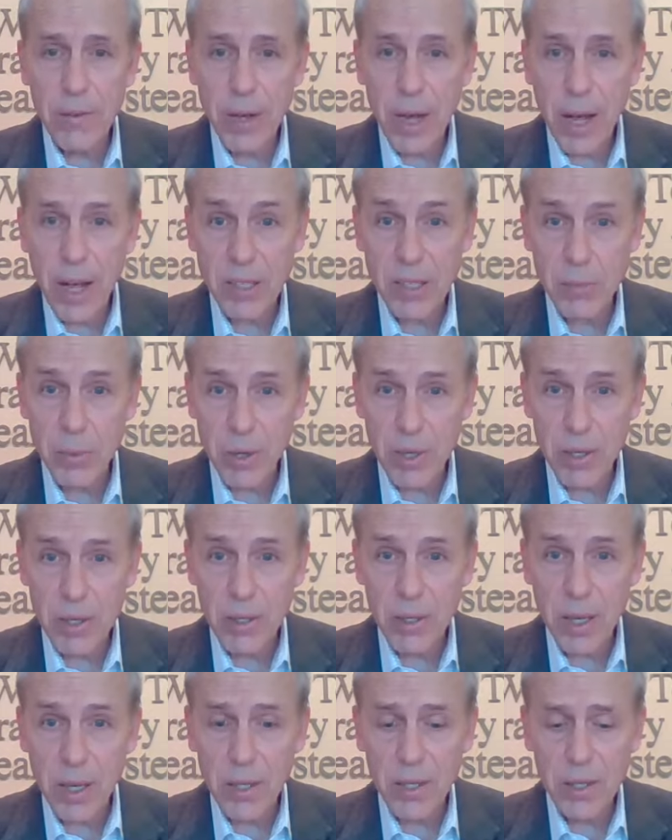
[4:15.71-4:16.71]

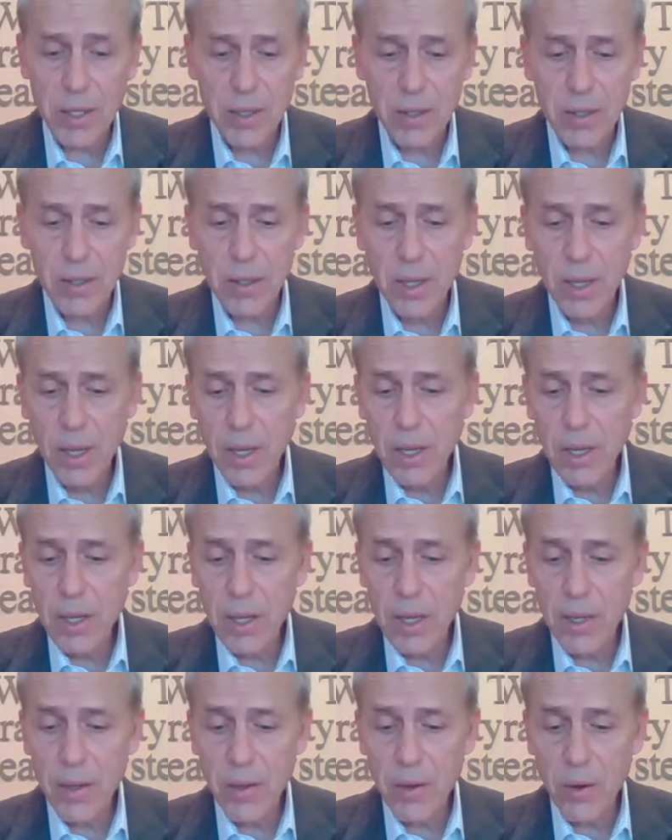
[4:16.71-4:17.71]
hospitalizations
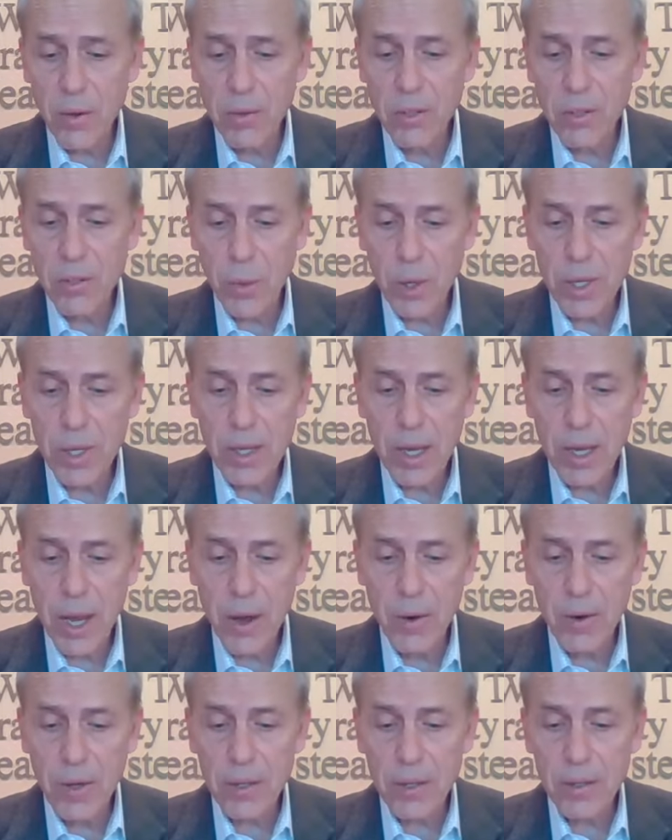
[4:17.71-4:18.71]
in those 20
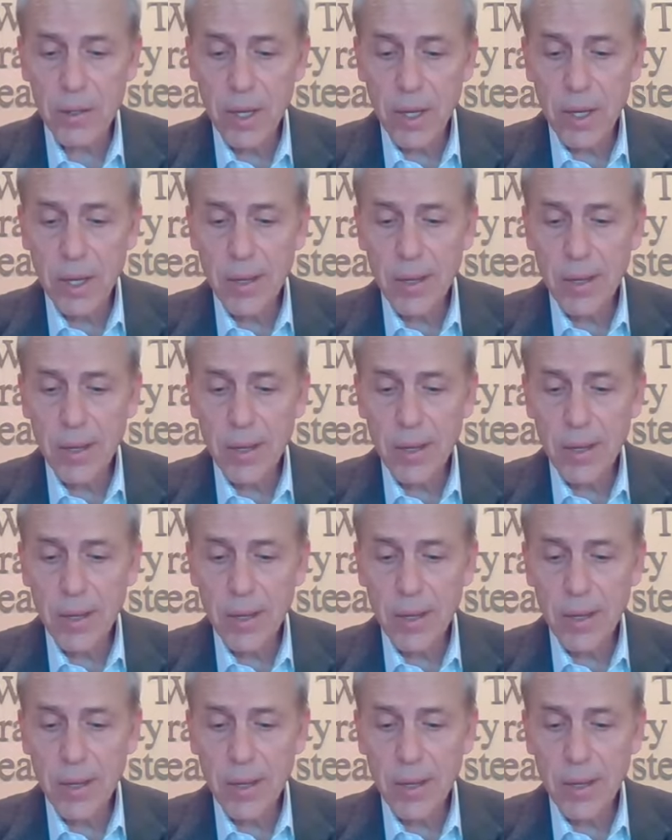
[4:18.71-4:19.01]
counties.